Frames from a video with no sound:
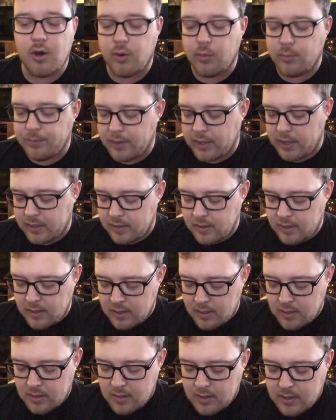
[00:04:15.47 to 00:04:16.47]
open
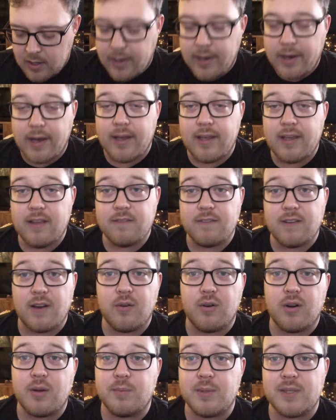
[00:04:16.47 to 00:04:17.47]
if I
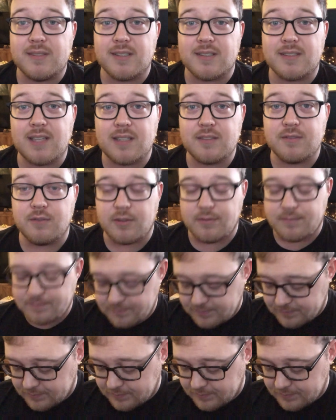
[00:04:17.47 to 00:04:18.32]
want to be successful.